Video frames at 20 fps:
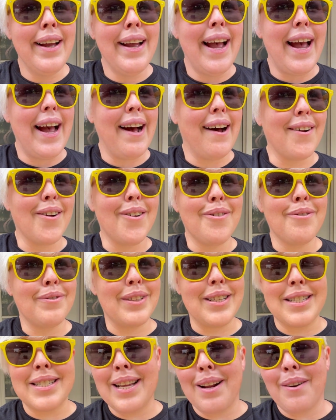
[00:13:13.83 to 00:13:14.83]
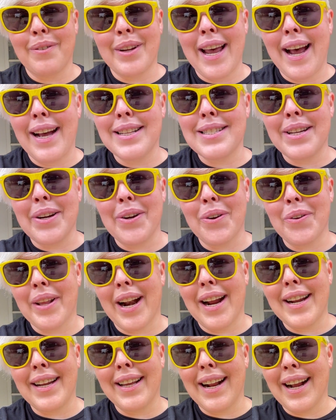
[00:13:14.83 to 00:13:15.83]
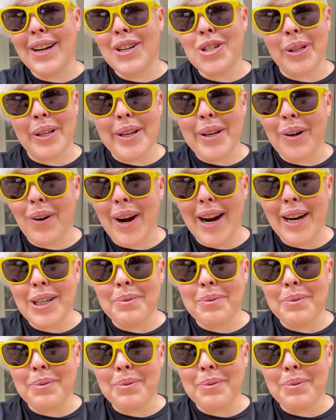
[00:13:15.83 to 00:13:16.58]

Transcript: out of the set of cats here that I could actually interact